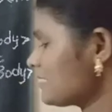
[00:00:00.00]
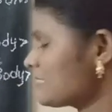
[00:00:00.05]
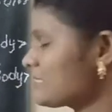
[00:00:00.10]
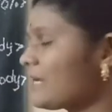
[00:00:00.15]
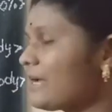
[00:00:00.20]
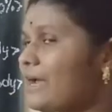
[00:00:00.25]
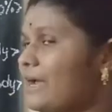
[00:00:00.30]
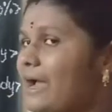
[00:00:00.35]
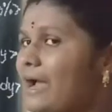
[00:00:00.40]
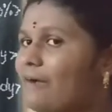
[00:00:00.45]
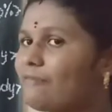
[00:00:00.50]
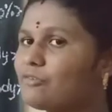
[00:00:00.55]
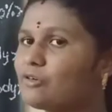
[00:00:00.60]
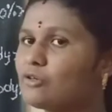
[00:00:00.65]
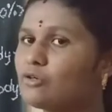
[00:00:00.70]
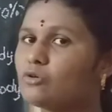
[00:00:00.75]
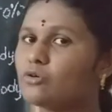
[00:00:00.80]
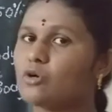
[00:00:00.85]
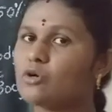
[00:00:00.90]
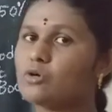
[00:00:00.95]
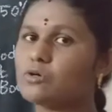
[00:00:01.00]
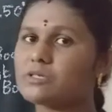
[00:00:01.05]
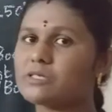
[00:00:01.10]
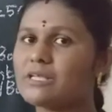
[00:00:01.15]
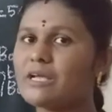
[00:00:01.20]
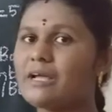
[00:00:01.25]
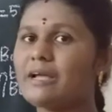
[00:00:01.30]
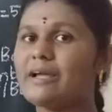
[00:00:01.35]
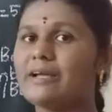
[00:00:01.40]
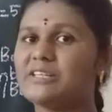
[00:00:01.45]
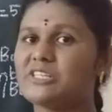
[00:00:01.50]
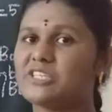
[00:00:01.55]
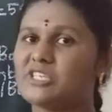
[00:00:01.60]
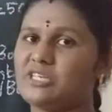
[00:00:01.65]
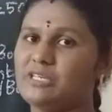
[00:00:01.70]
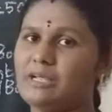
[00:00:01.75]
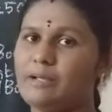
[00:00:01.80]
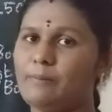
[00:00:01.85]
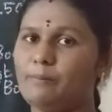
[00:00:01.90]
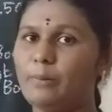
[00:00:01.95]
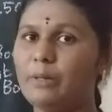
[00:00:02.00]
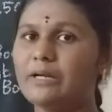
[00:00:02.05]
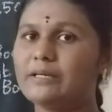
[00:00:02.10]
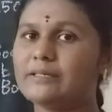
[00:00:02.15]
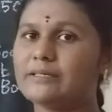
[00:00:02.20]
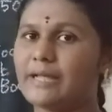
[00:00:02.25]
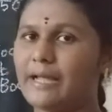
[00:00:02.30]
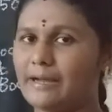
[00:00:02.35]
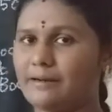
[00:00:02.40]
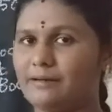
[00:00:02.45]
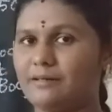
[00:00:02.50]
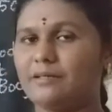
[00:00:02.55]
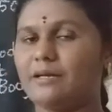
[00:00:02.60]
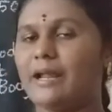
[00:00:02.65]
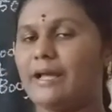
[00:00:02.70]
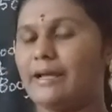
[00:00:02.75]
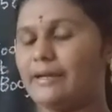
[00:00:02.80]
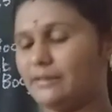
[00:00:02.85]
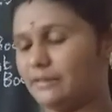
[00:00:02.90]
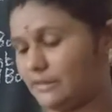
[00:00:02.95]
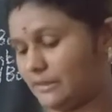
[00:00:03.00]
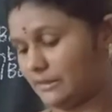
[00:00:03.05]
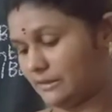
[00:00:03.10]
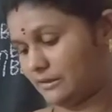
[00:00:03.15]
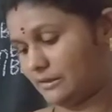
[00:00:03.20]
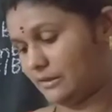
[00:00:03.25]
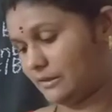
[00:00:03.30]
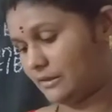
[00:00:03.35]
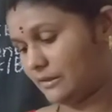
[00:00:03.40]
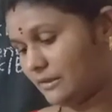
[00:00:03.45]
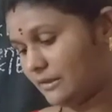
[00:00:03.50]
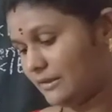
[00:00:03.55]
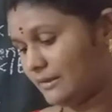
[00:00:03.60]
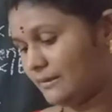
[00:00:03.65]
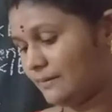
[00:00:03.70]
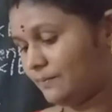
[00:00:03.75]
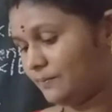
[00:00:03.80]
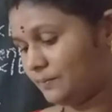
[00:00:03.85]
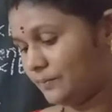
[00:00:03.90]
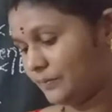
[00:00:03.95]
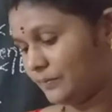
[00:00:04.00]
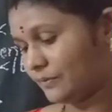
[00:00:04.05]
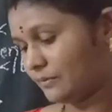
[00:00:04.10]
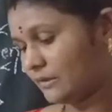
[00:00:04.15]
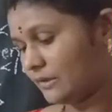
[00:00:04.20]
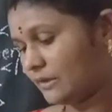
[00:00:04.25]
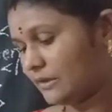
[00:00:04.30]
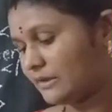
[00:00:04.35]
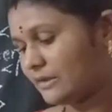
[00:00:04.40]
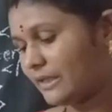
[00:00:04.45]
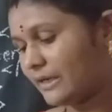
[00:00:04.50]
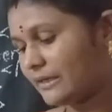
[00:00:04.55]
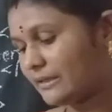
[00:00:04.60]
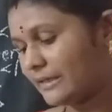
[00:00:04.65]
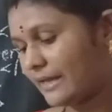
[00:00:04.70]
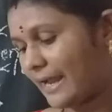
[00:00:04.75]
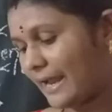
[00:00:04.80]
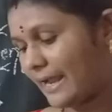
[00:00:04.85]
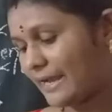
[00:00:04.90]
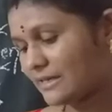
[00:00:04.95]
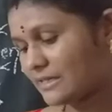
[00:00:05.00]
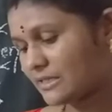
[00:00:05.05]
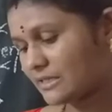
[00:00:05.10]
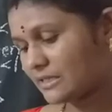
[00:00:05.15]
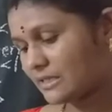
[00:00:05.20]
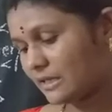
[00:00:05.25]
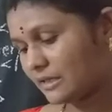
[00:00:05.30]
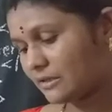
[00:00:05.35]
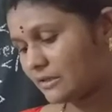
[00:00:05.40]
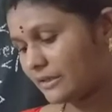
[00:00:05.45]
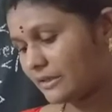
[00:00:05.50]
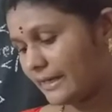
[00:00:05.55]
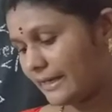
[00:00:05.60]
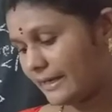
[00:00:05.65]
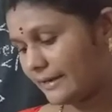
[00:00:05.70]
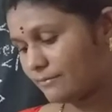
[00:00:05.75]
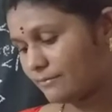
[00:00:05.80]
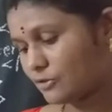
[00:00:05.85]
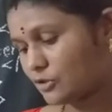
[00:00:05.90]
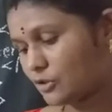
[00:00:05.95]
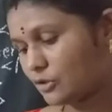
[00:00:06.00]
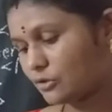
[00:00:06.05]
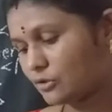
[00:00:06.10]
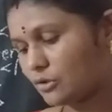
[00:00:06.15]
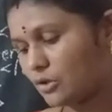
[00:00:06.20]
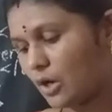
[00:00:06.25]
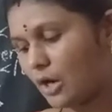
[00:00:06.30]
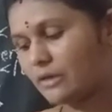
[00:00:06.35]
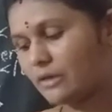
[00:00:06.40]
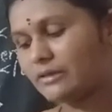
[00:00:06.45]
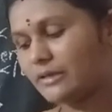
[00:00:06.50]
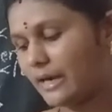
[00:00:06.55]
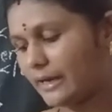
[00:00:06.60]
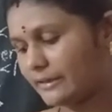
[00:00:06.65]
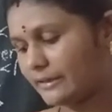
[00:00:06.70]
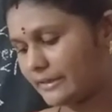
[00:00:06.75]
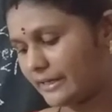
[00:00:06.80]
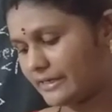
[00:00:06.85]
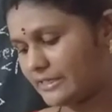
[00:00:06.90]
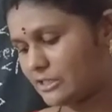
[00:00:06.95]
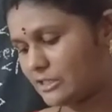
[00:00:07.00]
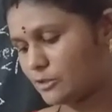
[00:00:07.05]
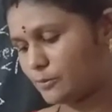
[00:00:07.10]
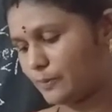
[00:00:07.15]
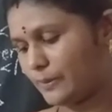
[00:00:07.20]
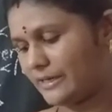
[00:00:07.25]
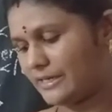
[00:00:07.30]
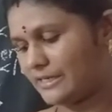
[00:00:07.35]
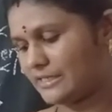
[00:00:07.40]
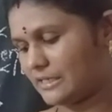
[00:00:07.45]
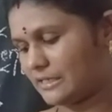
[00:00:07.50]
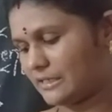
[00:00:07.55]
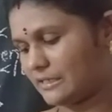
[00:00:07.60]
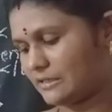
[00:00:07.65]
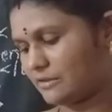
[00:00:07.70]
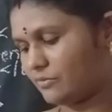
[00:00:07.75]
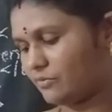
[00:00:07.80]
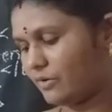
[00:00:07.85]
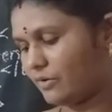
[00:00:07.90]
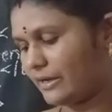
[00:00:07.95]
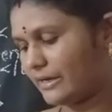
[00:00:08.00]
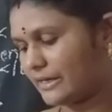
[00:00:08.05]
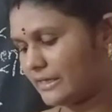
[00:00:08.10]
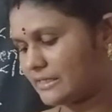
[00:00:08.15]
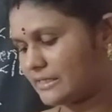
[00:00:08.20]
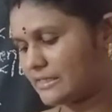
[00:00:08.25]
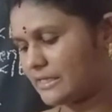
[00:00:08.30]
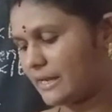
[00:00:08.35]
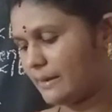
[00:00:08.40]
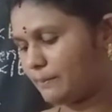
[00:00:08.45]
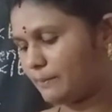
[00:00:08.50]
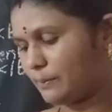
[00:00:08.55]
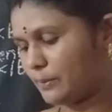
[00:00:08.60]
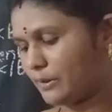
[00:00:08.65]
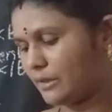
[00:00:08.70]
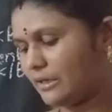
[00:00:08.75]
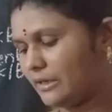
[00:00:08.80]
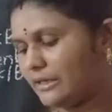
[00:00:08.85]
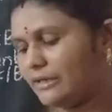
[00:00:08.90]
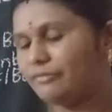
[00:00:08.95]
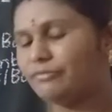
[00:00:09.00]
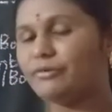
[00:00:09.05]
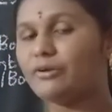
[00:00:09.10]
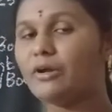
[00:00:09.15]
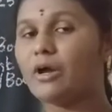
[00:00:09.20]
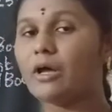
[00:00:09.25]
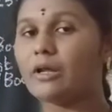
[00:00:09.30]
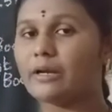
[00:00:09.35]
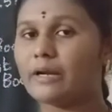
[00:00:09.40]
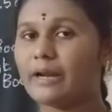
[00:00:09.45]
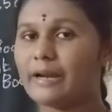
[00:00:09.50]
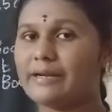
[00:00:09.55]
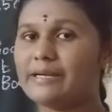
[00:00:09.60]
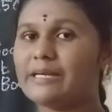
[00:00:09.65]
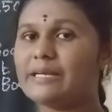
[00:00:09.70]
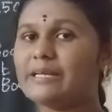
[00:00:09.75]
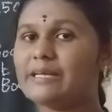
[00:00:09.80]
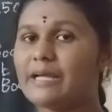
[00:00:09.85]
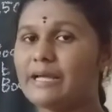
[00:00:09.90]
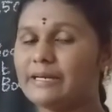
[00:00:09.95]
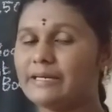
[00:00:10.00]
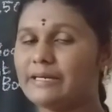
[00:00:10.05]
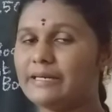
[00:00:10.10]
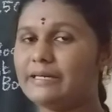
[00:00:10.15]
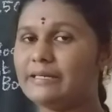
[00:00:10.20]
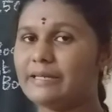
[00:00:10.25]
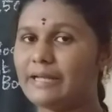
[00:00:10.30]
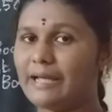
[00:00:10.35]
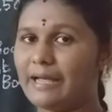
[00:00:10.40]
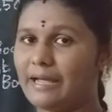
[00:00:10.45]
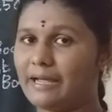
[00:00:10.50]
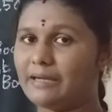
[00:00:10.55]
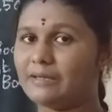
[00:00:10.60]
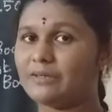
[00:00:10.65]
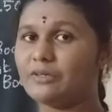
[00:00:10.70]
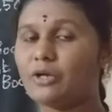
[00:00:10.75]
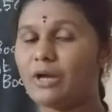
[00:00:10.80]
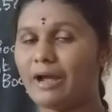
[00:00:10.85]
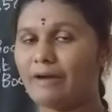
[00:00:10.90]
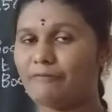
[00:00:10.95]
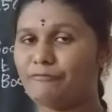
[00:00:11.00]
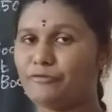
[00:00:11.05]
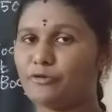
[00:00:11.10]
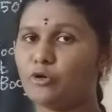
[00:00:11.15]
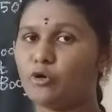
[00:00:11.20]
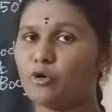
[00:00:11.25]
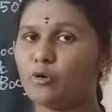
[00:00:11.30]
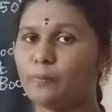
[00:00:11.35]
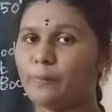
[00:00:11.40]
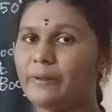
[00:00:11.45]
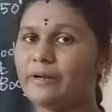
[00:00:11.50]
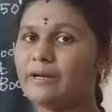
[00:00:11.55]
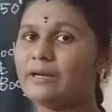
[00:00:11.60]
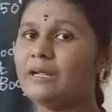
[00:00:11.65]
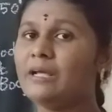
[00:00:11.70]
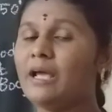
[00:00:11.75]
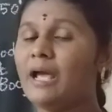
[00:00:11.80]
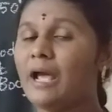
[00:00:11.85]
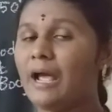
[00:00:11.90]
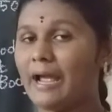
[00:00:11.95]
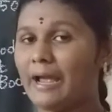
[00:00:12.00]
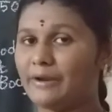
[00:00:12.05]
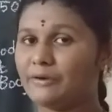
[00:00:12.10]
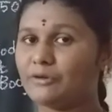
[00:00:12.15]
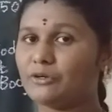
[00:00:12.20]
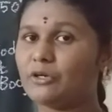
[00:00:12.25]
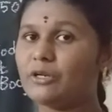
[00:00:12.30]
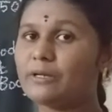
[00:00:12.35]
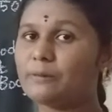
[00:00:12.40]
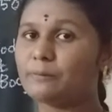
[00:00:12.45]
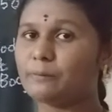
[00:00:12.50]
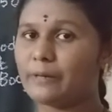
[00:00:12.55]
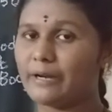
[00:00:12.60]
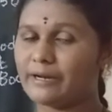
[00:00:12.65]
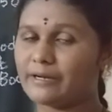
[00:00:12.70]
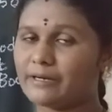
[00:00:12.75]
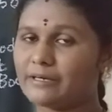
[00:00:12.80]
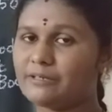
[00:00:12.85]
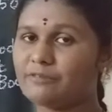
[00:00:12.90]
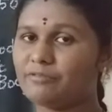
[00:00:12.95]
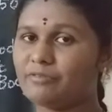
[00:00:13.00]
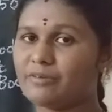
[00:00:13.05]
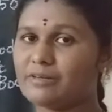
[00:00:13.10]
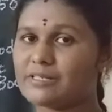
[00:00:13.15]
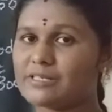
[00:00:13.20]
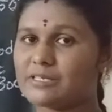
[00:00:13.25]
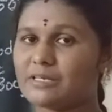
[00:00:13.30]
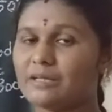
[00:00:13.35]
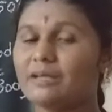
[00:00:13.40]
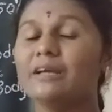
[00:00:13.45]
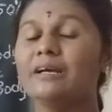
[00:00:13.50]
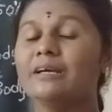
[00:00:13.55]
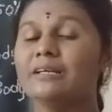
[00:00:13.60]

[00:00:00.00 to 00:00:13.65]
I have to close the HTML tag, like that. The tag's name should not contain spaces. For example, if you are writing any tag, you have to open angular bracket first.